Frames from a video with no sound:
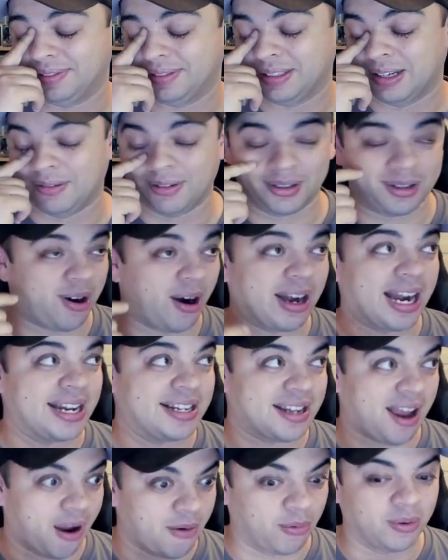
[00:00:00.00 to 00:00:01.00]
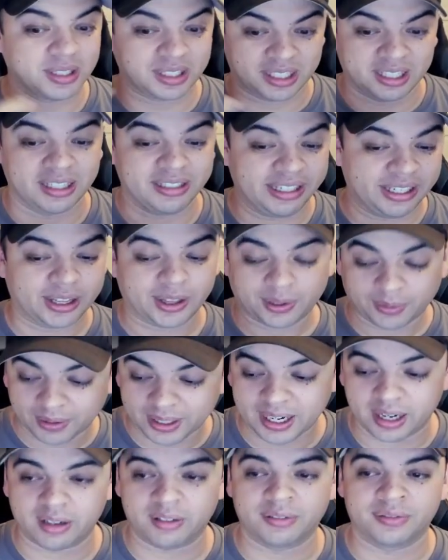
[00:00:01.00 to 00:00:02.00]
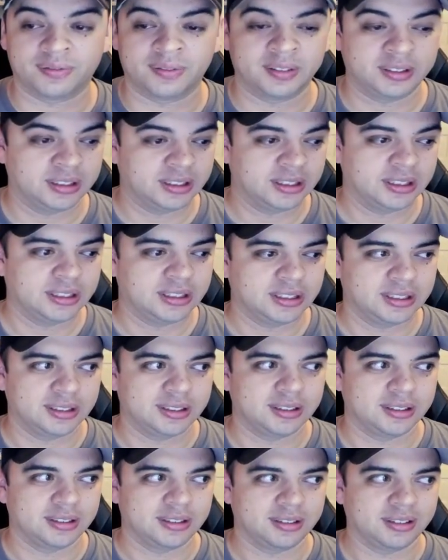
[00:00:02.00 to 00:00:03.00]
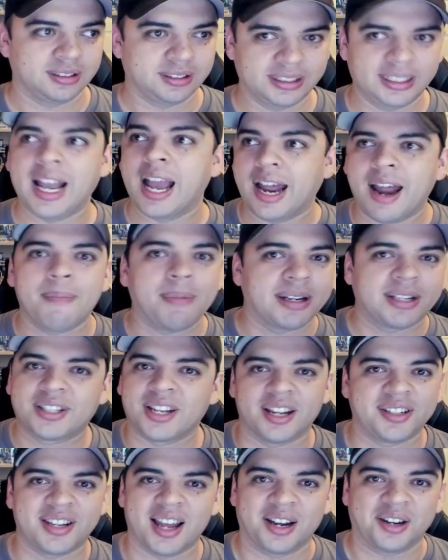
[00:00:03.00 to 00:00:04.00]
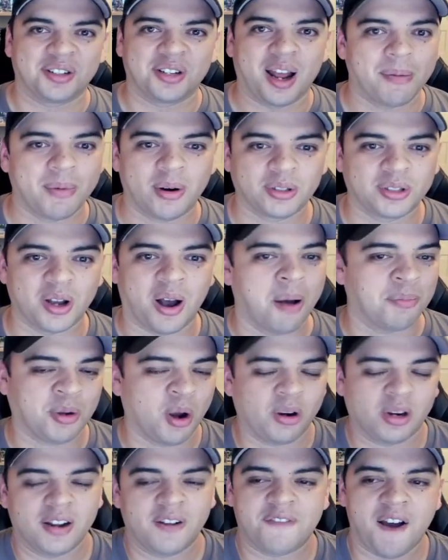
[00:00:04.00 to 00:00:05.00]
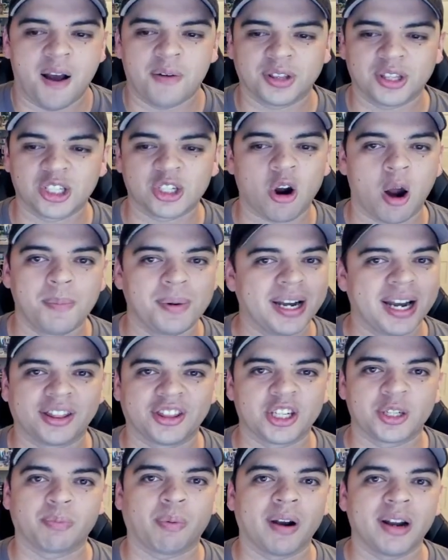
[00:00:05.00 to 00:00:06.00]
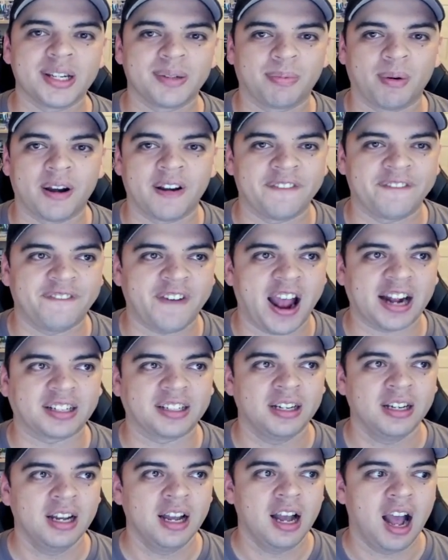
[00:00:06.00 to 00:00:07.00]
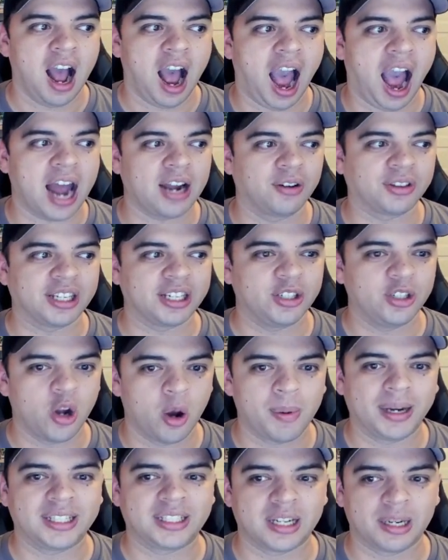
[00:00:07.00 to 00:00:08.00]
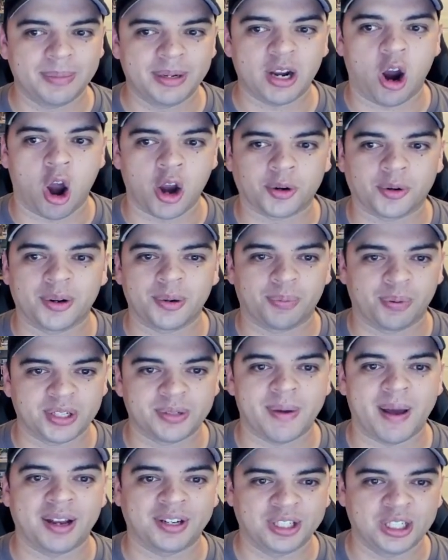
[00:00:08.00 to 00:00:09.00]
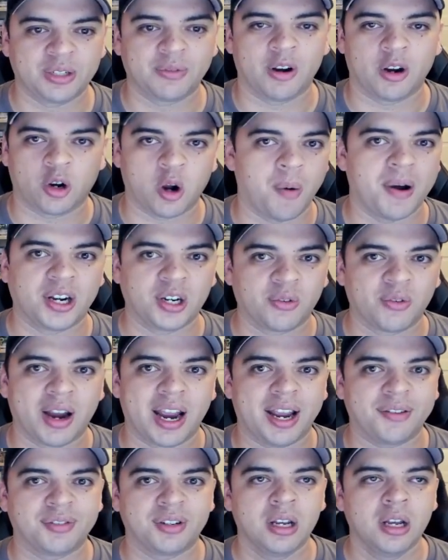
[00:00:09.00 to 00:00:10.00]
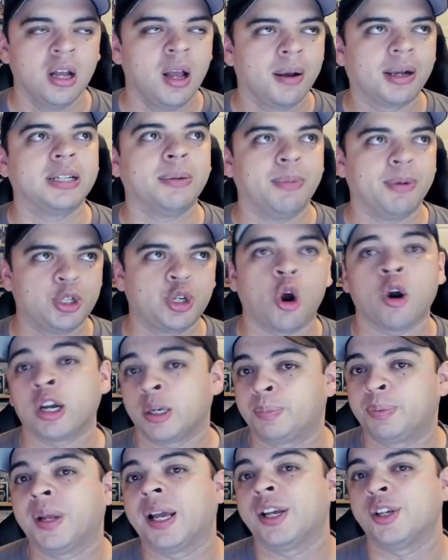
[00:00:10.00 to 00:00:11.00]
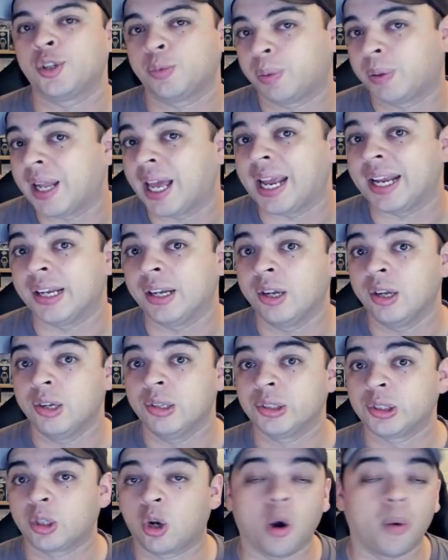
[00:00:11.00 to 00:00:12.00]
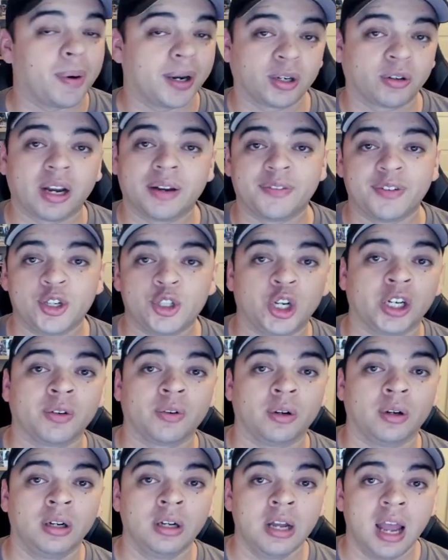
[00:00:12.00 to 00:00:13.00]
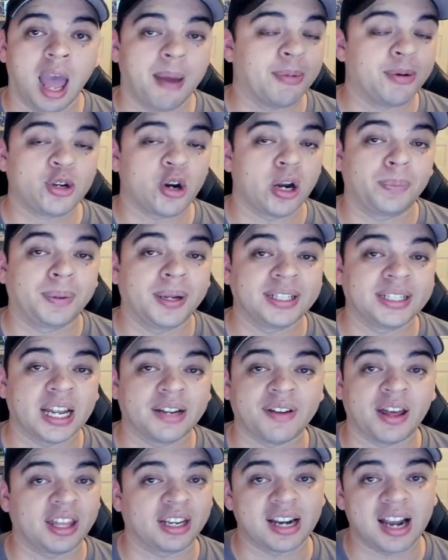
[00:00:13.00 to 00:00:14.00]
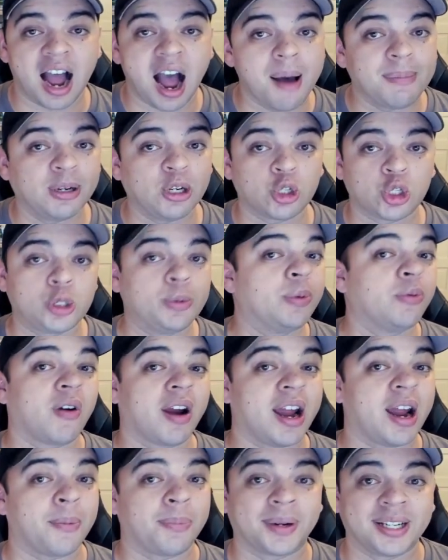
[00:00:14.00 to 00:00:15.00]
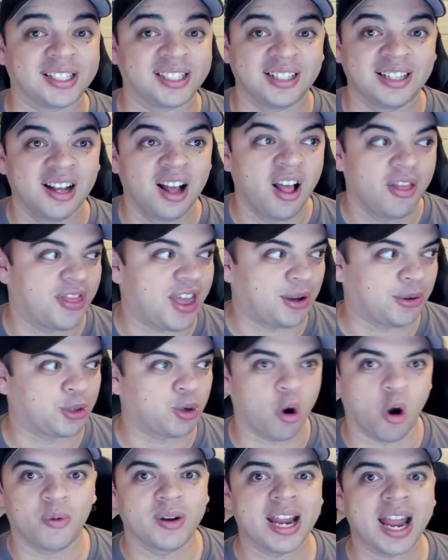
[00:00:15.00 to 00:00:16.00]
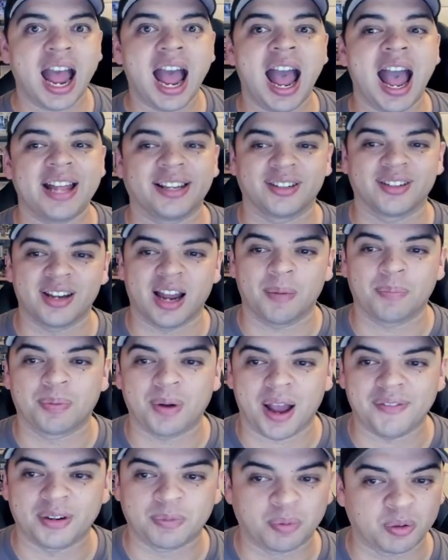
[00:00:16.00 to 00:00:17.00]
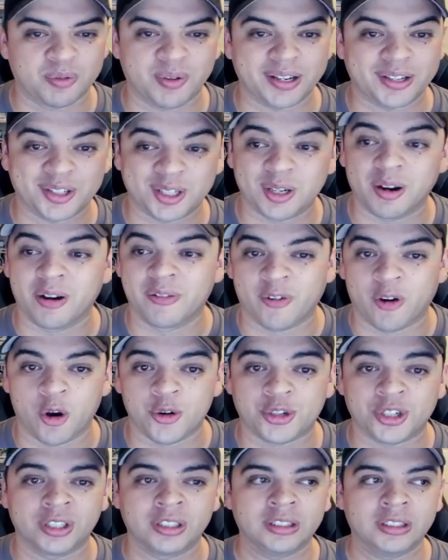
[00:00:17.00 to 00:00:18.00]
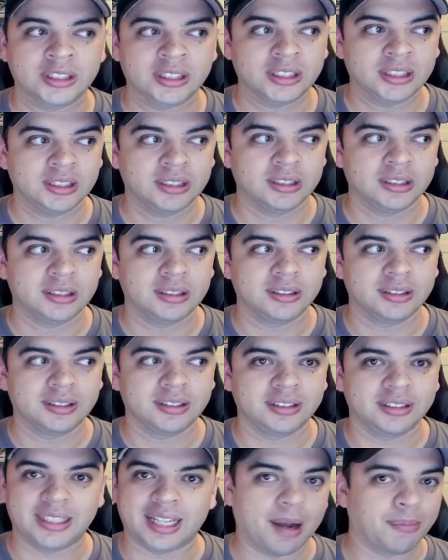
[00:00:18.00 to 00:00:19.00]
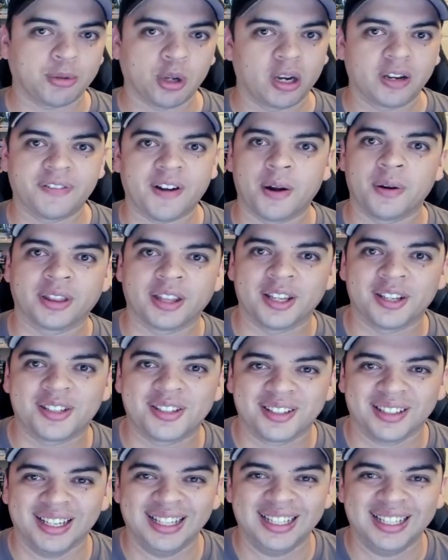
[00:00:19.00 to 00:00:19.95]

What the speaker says: Of a card that everyone's going to need 3 of? Yeah, that makes sense, actually. I'm totally fine with this card being at this price point. In fact, I don't think nobody's going to be arguing Prismatic Secret Rare Call by the Graves, because the majority of players play Call by the Grave in general. And majority of players have either common or super rare, because that was all we had. So now having Prismatic Secret Rare version, yeah, I'm totally fine with this.